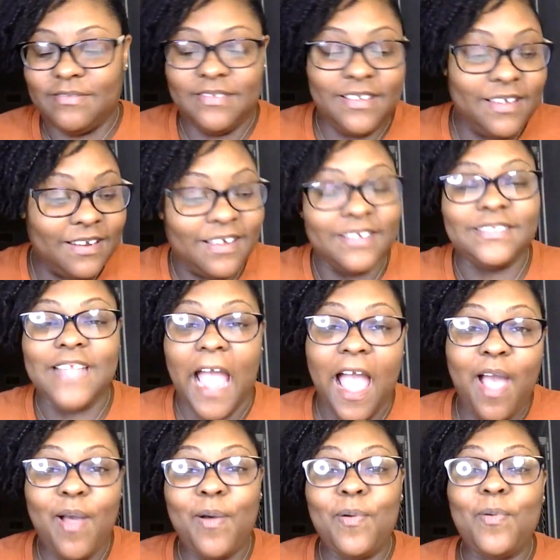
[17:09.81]
her
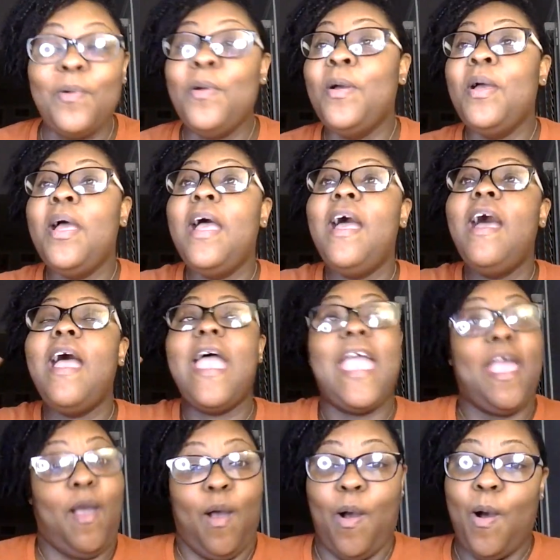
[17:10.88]
down
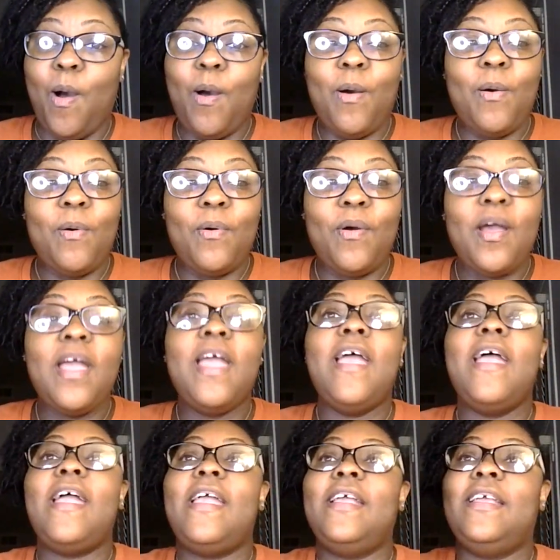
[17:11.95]
at all.
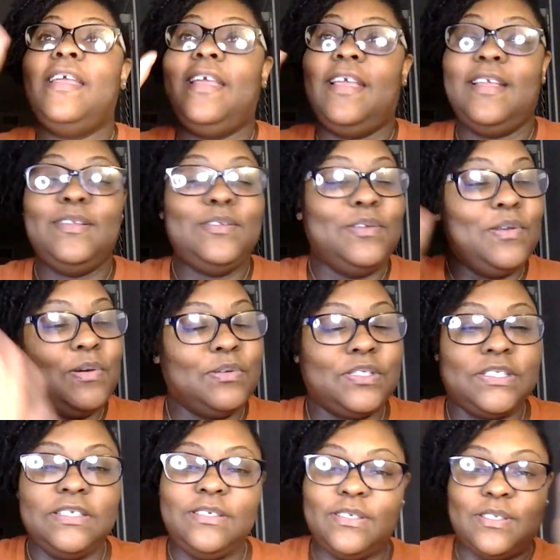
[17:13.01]
And,
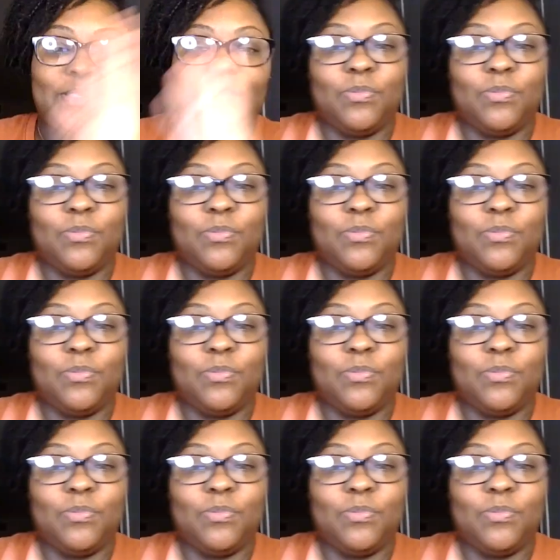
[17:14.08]
she just